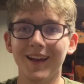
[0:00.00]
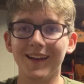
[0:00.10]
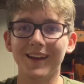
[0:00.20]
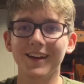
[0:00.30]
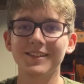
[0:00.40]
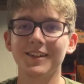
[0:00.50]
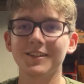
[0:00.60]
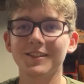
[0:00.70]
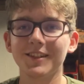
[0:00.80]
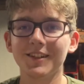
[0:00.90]
Hey guys,
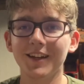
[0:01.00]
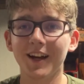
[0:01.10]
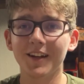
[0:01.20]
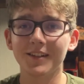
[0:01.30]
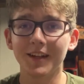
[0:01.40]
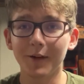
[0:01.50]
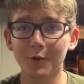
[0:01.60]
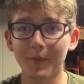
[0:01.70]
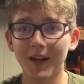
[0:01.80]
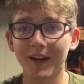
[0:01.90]
Harrison here, and today we're
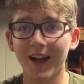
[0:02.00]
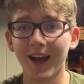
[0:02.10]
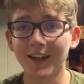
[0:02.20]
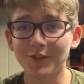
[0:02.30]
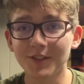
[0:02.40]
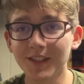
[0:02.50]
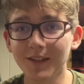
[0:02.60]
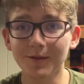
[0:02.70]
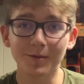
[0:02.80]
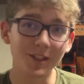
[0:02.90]
making
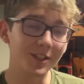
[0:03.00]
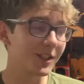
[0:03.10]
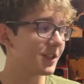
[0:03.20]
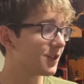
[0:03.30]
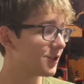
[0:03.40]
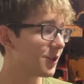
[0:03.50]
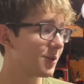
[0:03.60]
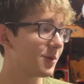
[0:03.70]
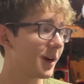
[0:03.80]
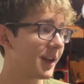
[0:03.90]
hydrazine, which is
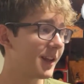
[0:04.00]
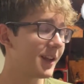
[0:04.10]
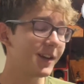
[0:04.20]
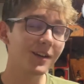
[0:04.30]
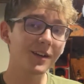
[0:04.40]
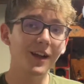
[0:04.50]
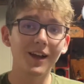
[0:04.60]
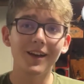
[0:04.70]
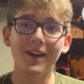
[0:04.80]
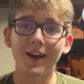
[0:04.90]
shown right here.
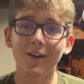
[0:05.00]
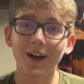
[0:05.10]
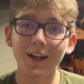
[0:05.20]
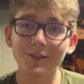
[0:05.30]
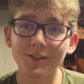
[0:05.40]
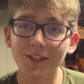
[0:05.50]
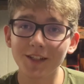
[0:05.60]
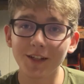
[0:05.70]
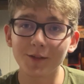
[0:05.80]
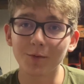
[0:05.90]
Now,
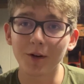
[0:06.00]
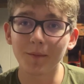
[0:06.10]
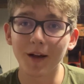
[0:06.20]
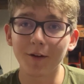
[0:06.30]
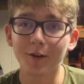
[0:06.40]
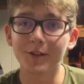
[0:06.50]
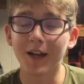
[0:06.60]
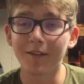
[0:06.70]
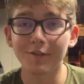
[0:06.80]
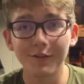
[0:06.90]
hydrazine is one of my
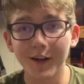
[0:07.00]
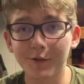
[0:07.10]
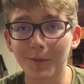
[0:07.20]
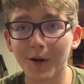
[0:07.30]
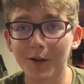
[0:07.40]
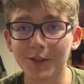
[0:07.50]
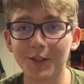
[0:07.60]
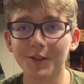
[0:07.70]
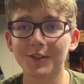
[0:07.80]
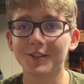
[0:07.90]
all-time favorite
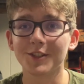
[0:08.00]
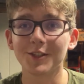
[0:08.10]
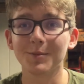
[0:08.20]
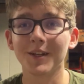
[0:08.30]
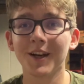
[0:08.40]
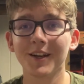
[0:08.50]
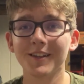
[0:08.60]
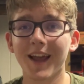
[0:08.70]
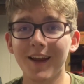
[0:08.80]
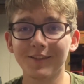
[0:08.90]
molecules just
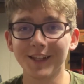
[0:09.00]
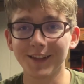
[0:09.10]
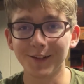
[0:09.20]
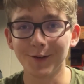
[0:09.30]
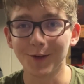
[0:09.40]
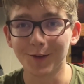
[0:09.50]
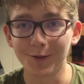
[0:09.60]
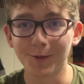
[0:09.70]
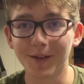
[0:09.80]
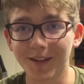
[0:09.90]
because everything you can
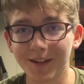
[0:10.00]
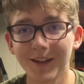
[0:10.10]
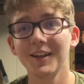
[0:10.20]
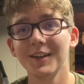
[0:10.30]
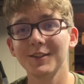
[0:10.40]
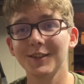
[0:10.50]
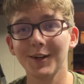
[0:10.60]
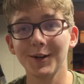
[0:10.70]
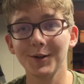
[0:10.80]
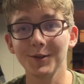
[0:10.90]
do with it.
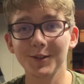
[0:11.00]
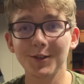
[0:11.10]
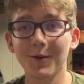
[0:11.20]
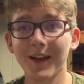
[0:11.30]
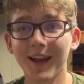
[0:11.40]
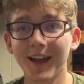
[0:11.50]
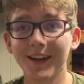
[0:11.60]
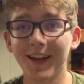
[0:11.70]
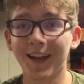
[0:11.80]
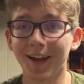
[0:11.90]
So let's go
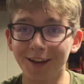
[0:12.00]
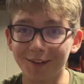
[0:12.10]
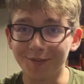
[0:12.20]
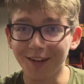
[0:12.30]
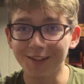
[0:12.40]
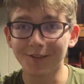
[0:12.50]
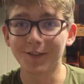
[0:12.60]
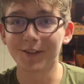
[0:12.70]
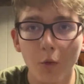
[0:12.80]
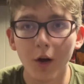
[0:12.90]
ahead and make some
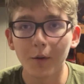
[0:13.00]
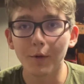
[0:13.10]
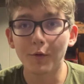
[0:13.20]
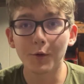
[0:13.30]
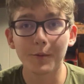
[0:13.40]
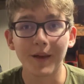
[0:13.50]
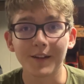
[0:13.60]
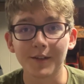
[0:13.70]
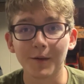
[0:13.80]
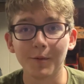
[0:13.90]
of it. Well, before we make
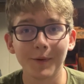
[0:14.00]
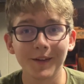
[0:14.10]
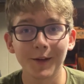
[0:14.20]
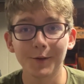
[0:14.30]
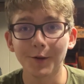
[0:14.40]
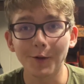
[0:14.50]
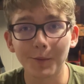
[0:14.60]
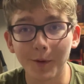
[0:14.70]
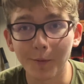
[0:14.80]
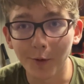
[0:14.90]
some, let me tell you a
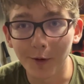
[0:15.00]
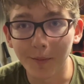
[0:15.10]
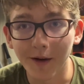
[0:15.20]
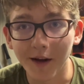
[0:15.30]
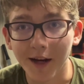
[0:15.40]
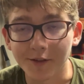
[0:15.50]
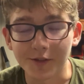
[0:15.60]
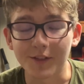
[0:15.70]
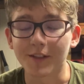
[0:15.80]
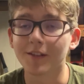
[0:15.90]
little bit more about
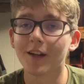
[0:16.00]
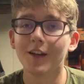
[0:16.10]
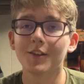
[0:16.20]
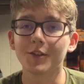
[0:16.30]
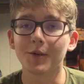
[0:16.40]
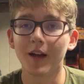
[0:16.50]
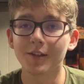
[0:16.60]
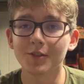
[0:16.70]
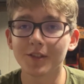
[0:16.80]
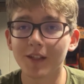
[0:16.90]
hydrazine. So
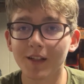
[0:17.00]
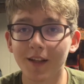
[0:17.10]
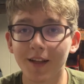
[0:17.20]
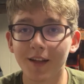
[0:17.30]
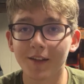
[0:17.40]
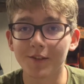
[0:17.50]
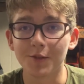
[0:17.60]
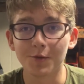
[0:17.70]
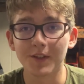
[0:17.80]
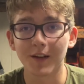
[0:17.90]
hydrazine is
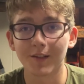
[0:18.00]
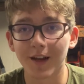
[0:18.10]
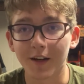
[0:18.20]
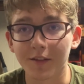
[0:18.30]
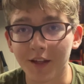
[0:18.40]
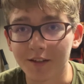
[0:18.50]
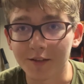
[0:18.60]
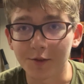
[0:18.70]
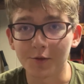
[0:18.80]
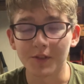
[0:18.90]
used in a lot of things.
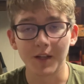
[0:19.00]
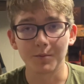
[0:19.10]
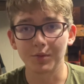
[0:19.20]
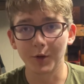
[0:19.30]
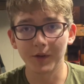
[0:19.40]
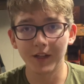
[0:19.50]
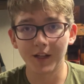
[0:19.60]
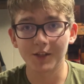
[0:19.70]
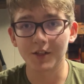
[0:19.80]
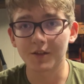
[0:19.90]
It's used in blowing
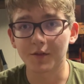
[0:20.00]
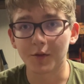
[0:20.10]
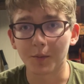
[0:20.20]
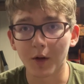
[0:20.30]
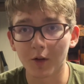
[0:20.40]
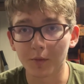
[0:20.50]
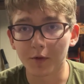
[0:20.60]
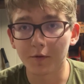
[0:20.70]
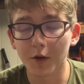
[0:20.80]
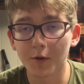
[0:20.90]
agents for polymer
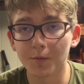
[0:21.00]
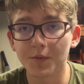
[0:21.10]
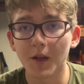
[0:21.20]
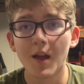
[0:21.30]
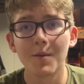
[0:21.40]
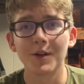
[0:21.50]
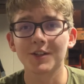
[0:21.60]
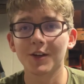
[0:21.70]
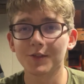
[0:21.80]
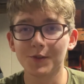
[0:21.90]
foams, but it's
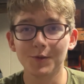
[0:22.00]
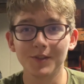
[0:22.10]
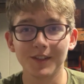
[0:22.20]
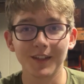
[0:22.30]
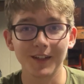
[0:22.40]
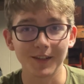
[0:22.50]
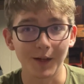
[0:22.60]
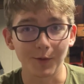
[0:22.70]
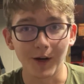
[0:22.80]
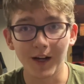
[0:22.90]
also used in things
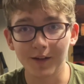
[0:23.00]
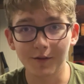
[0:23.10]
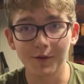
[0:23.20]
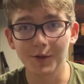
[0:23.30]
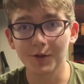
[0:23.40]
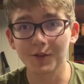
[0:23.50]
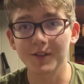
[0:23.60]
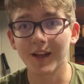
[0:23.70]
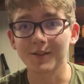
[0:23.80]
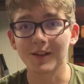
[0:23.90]
like rocket
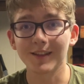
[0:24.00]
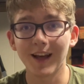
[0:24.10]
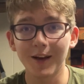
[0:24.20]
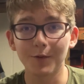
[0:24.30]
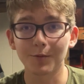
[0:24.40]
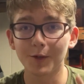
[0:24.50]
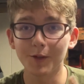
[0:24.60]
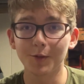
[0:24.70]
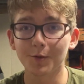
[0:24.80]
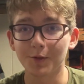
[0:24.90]
fuels, has a lot of
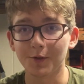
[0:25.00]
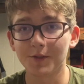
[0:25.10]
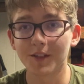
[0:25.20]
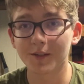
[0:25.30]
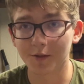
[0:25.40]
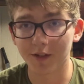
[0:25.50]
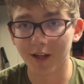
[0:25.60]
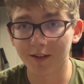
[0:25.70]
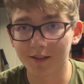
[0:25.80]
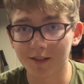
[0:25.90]
really cool uses in
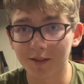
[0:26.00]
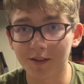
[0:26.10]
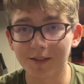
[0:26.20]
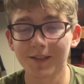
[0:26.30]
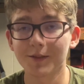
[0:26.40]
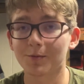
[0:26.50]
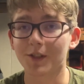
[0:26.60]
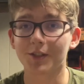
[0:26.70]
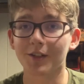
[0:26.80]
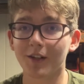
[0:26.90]
organic synthesis,
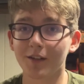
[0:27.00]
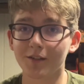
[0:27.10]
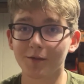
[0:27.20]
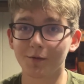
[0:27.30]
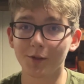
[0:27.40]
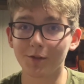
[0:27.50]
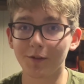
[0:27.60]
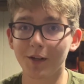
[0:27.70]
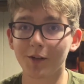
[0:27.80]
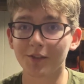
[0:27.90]
which in some future
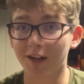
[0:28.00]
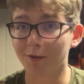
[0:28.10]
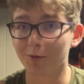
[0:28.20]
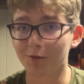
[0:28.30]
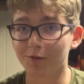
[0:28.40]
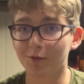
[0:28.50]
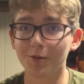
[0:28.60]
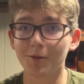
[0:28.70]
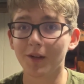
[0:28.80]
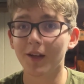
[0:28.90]
videos I will
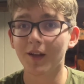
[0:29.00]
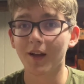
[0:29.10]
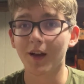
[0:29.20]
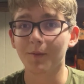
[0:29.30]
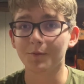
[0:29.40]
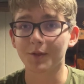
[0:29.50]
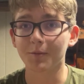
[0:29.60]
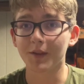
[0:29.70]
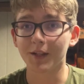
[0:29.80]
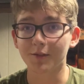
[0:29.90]
do um,
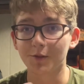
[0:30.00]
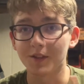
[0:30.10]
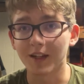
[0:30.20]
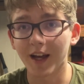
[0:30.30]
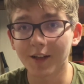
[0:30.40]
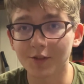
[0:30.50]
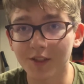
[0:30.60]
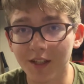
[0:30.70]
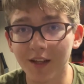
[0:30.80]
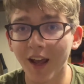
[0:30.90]
some things using
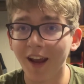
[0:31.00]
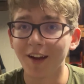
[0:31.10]
hydrazine.